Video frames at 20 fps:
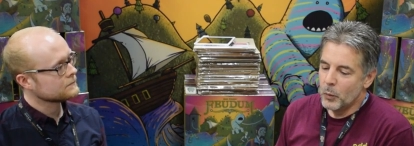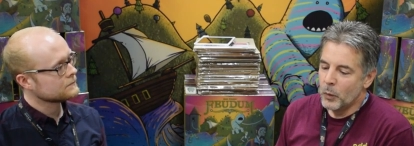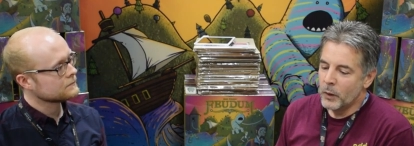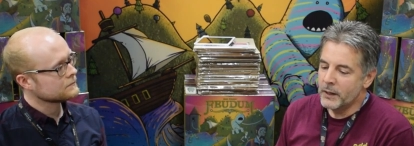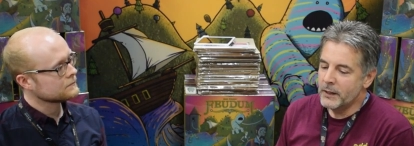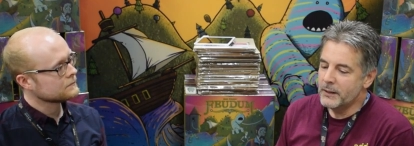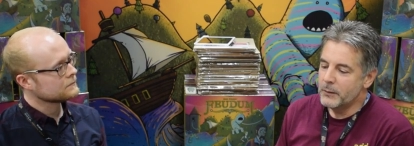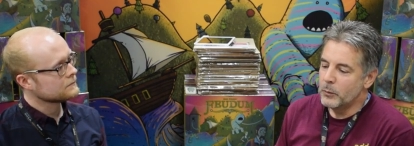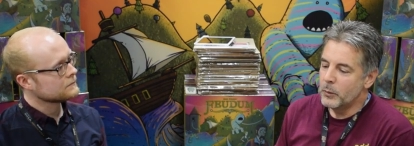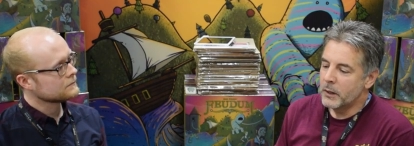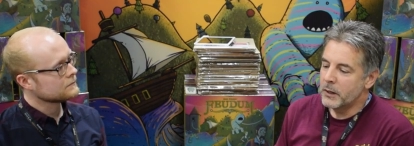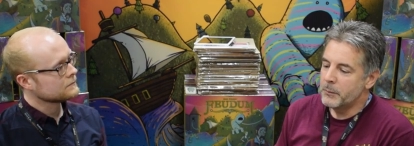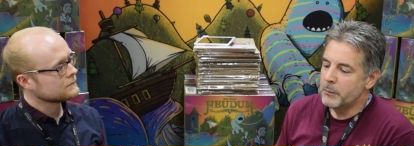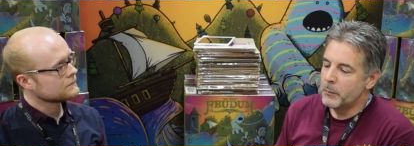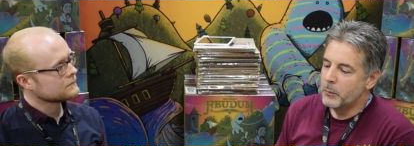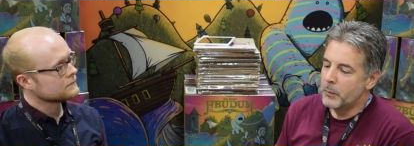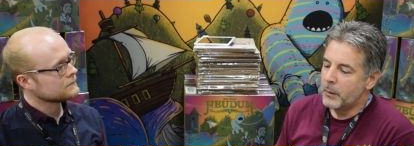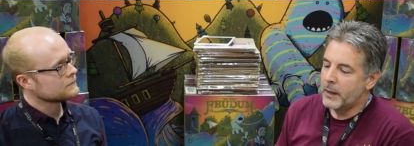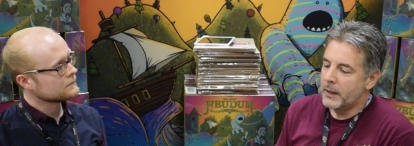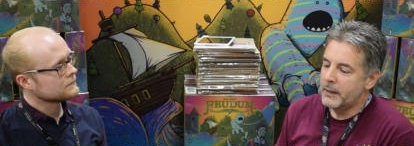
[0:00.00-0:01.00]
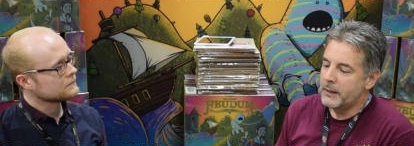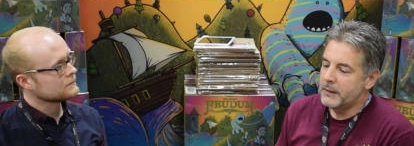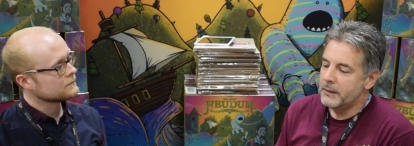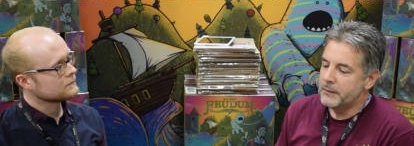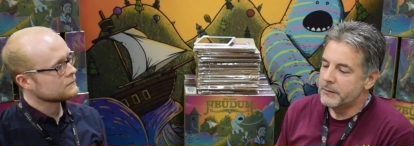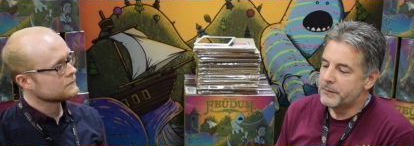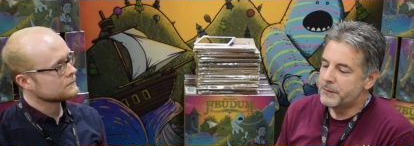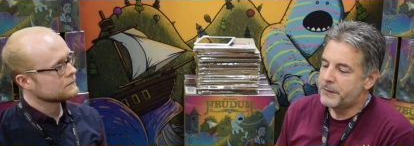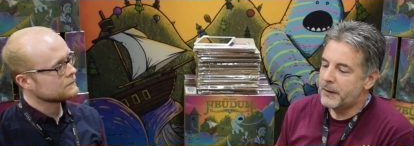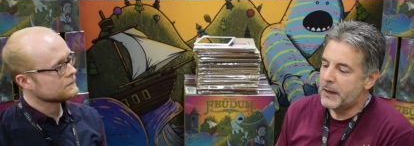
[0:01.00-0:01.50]
Speaker 1: one of the, one of my
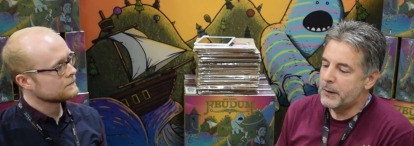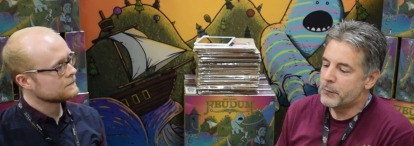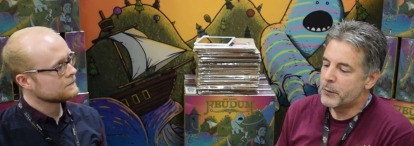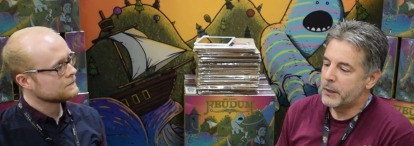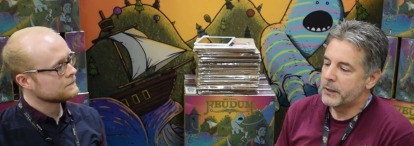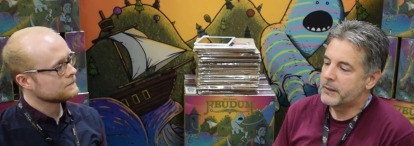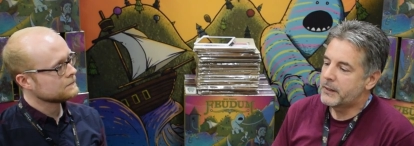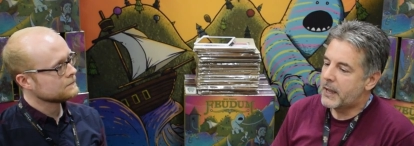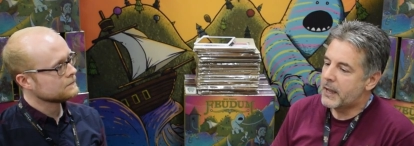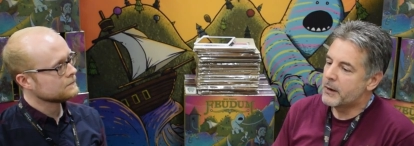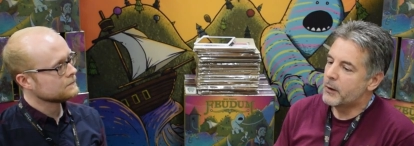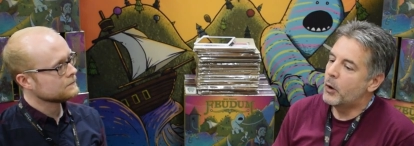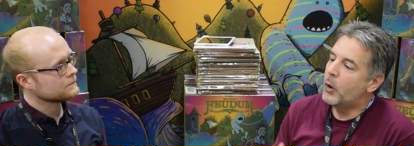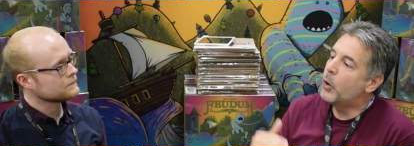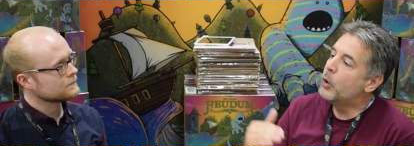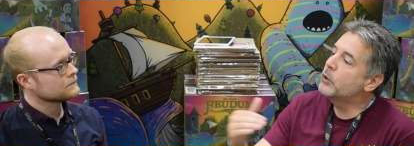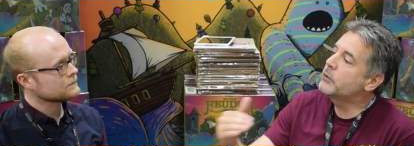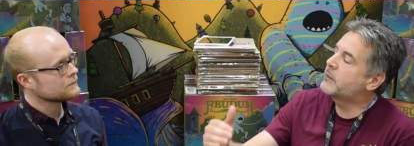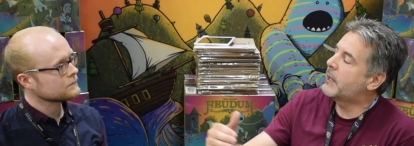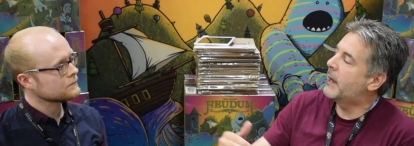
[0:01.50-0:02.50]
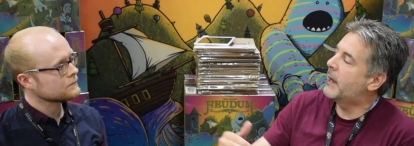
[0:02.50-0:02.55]
favorite kind of old